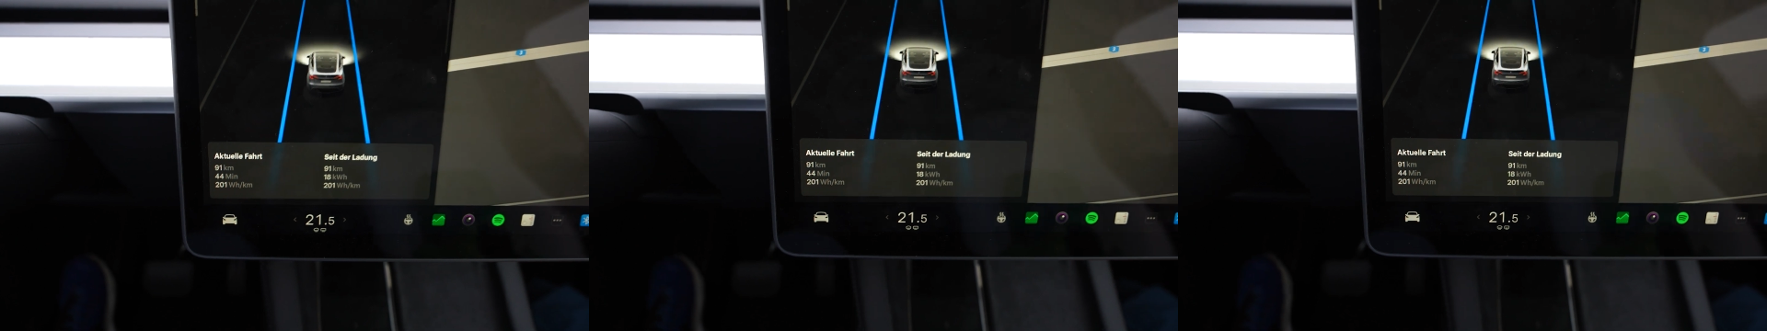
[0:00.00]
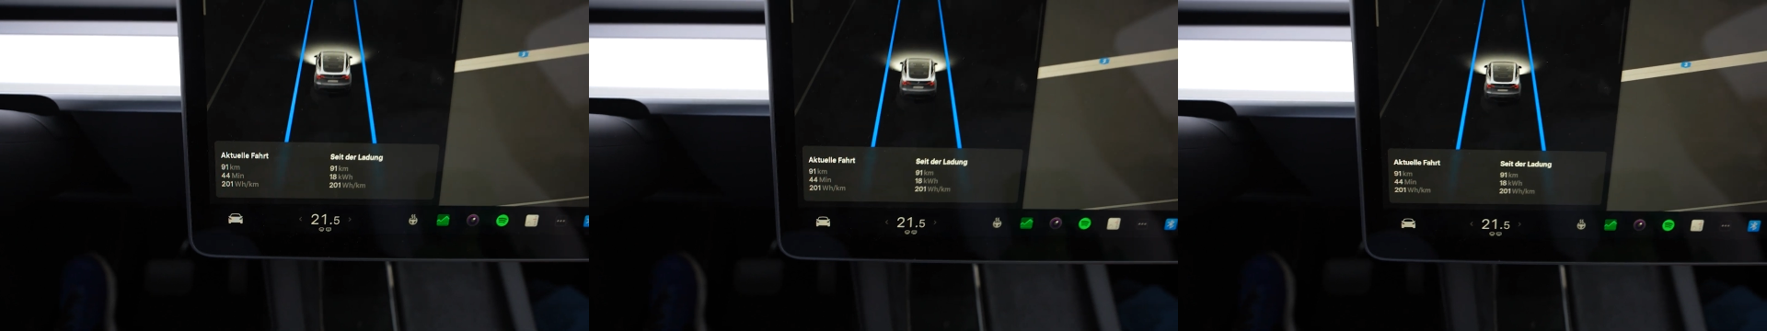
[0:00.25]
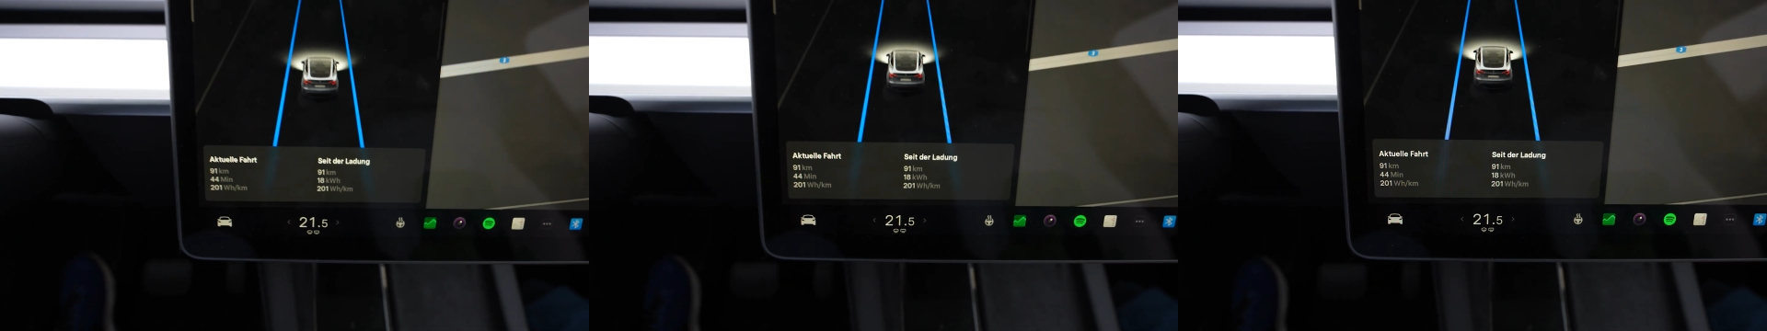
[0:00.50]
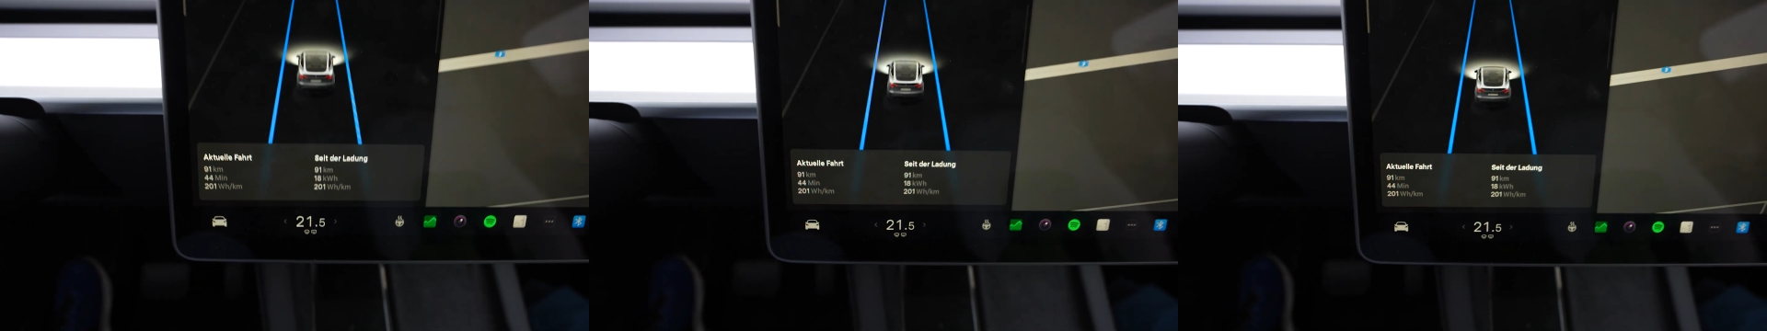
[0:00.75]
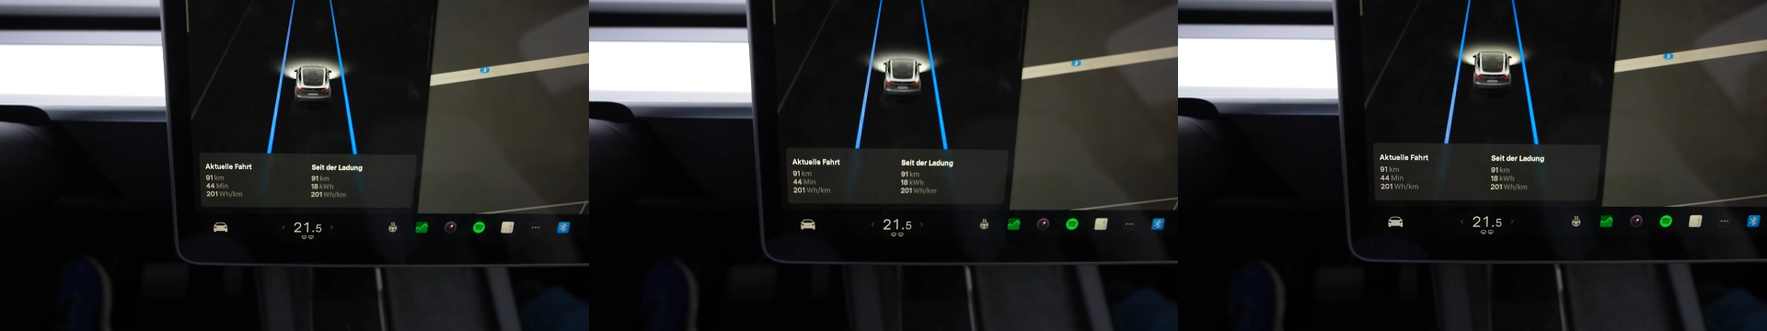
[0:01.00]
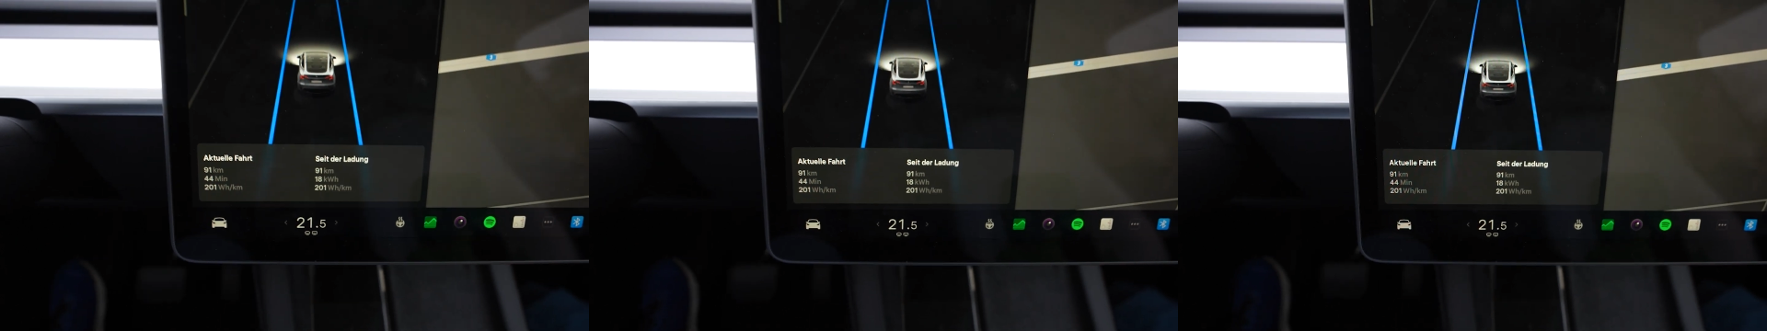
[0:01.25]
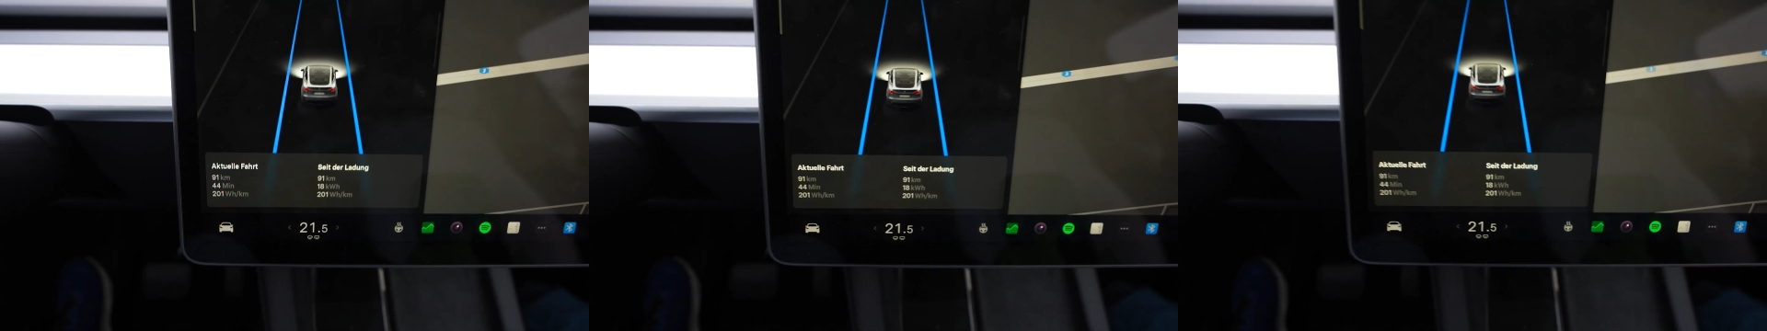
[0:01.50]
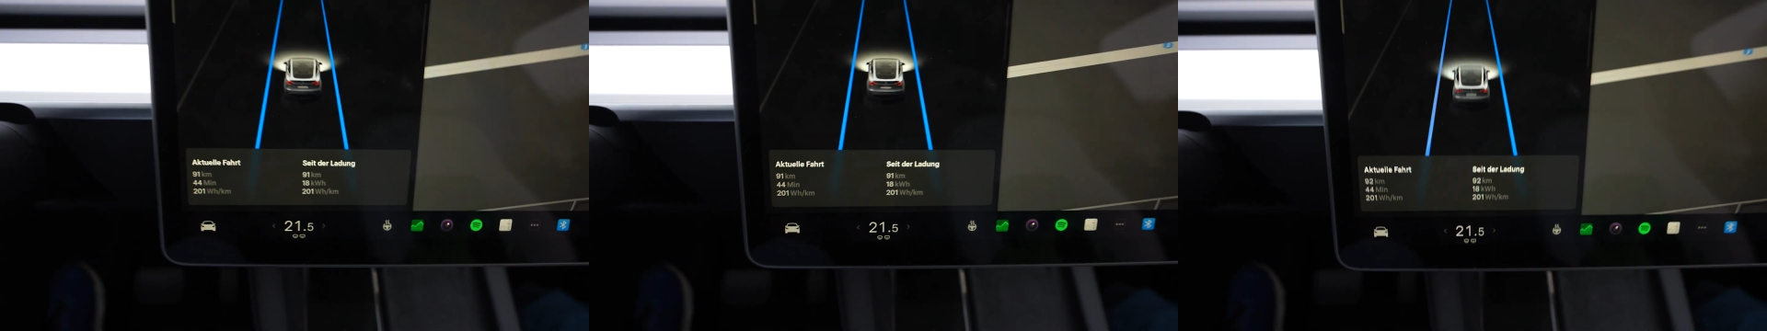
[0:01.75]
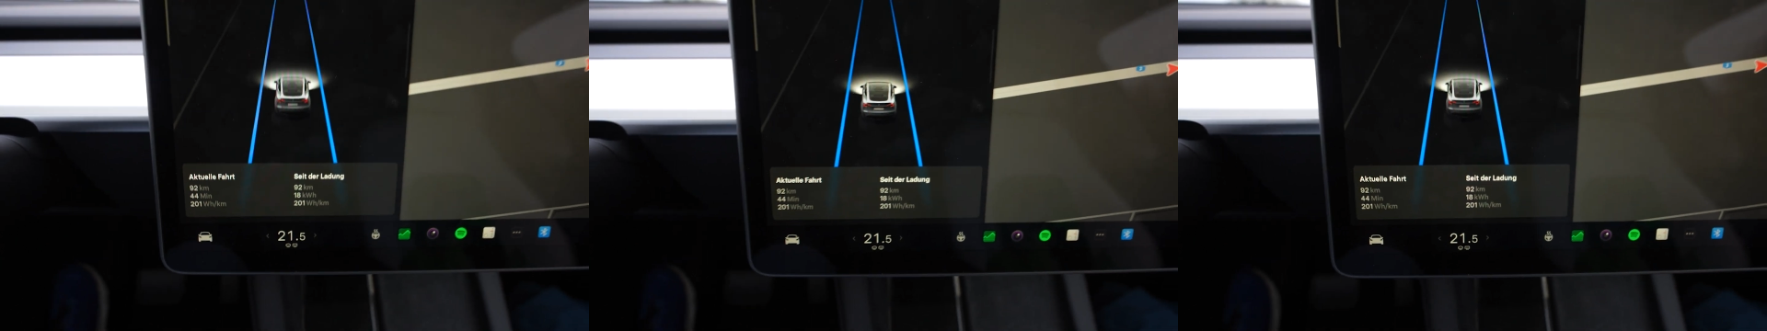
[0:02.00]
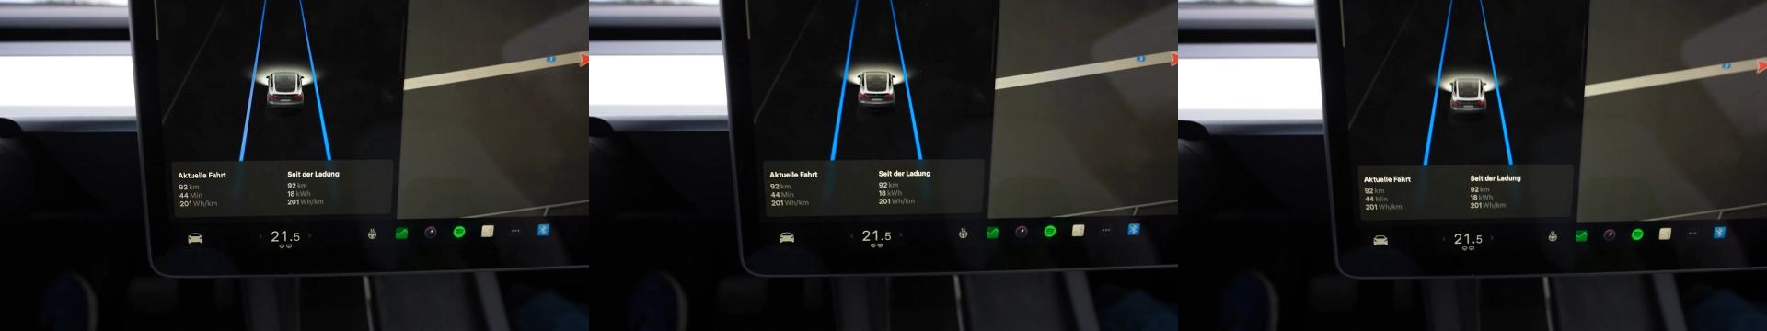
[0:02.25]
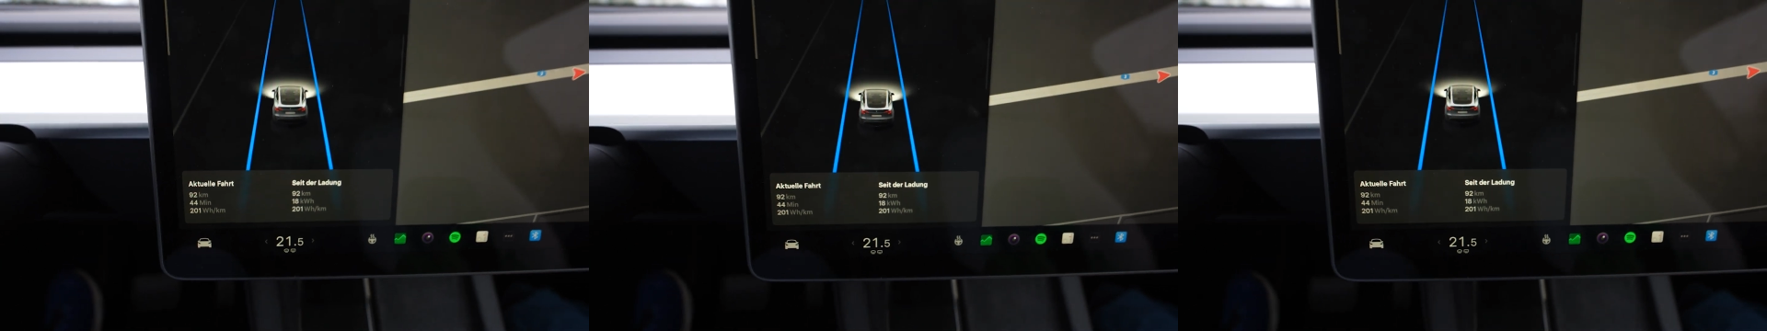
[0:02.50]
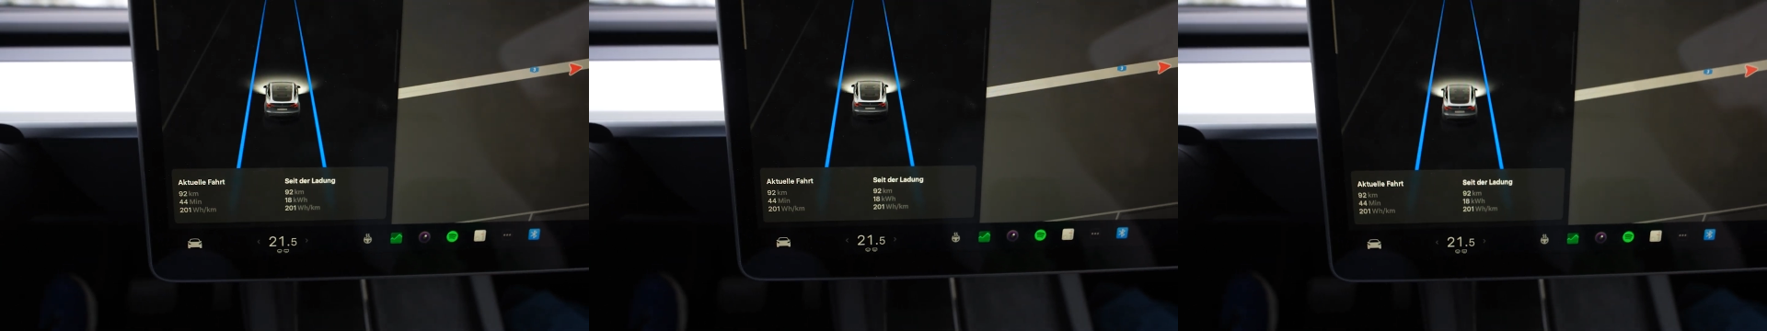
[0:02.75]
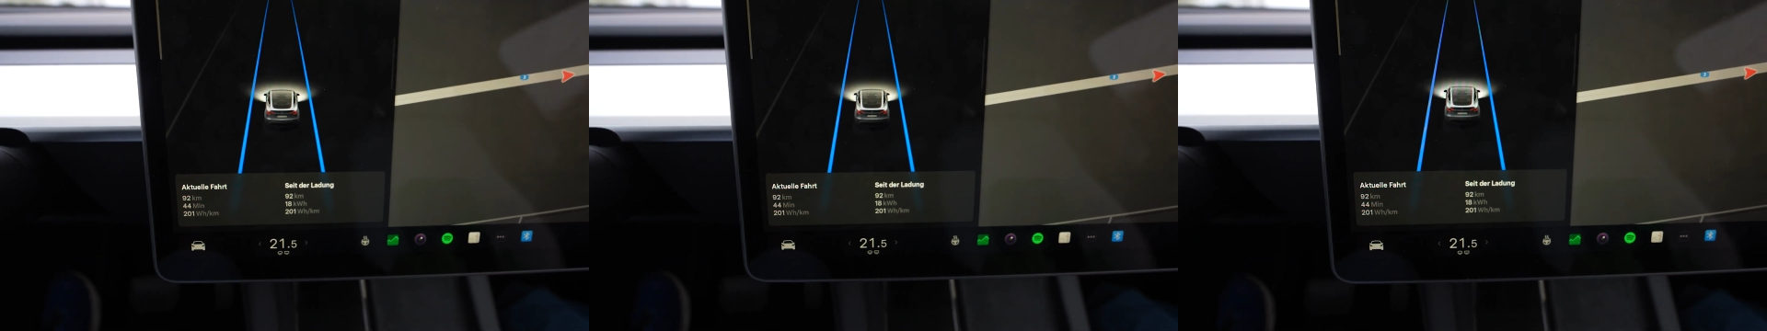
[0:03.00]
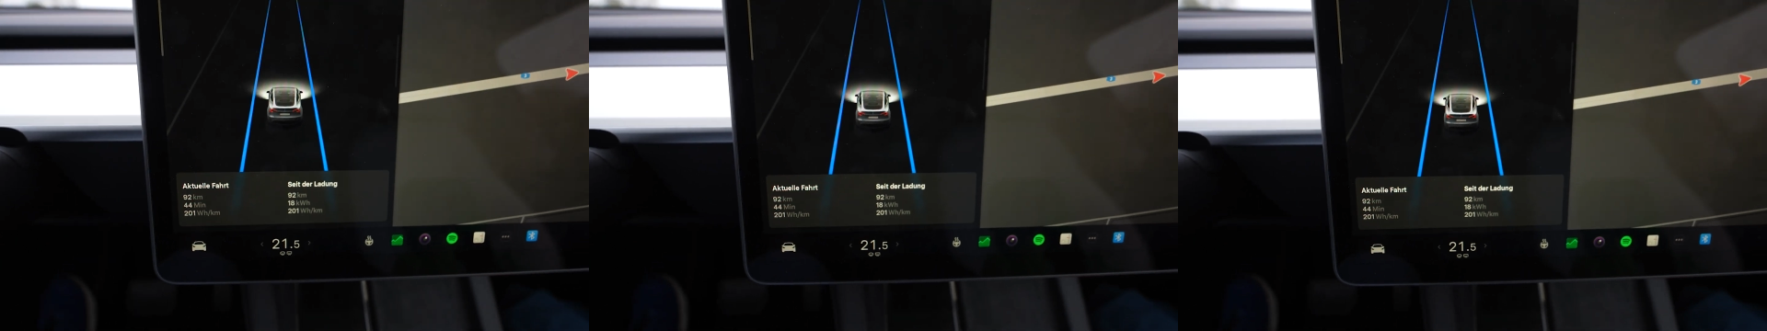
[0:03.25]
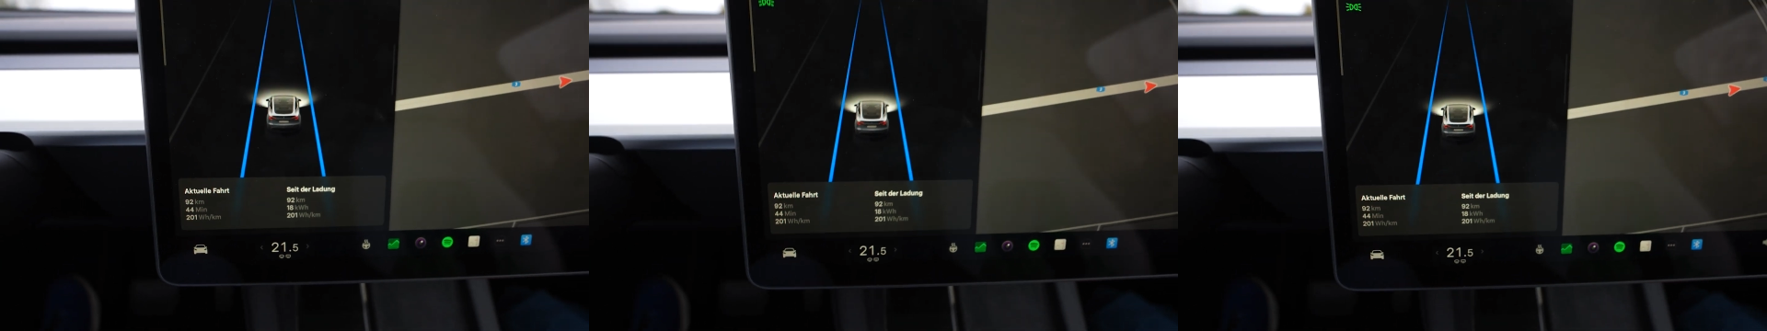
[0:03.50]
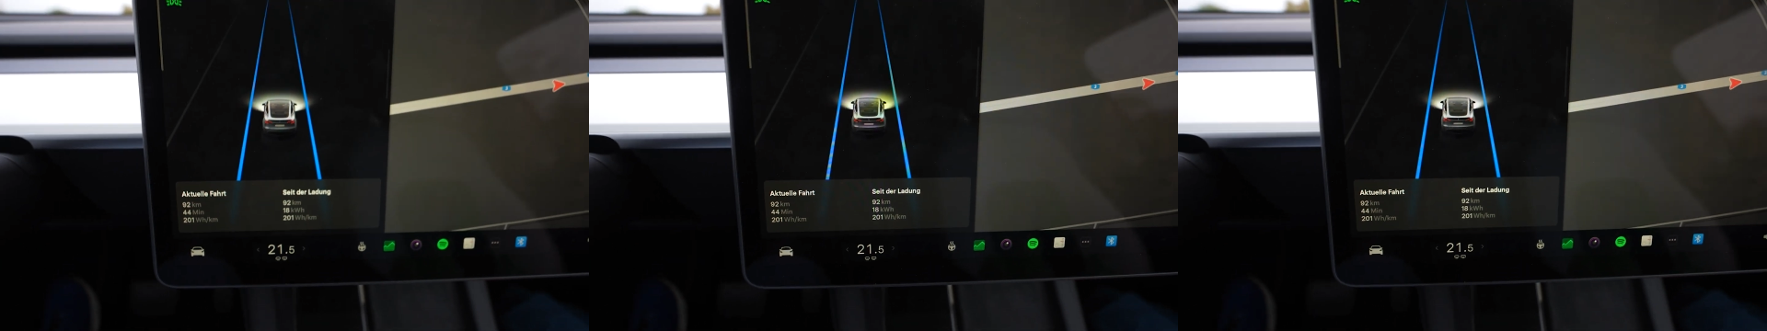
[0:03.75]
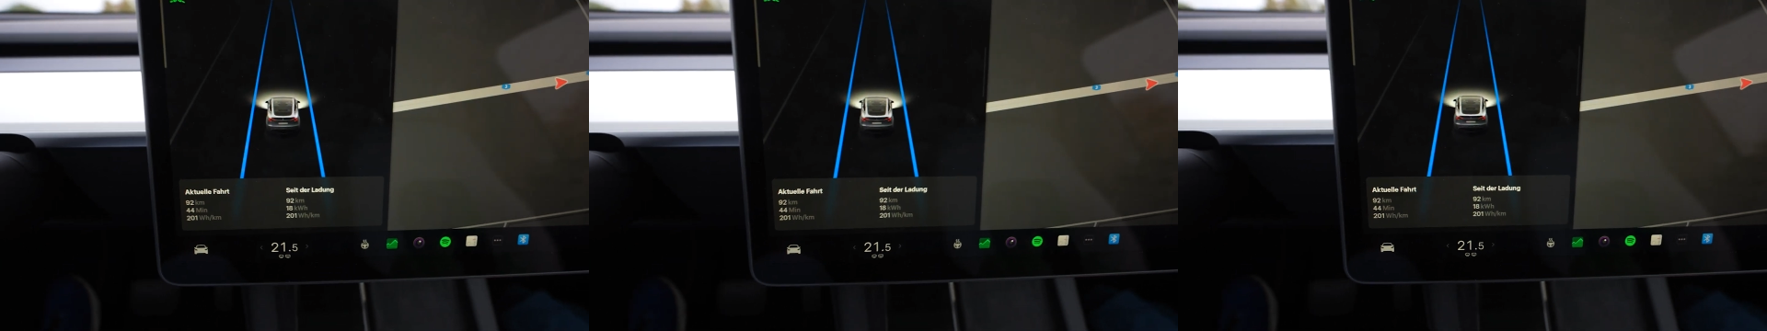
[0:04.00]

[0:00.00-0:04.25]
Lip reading: Nobody's mouth can be seen.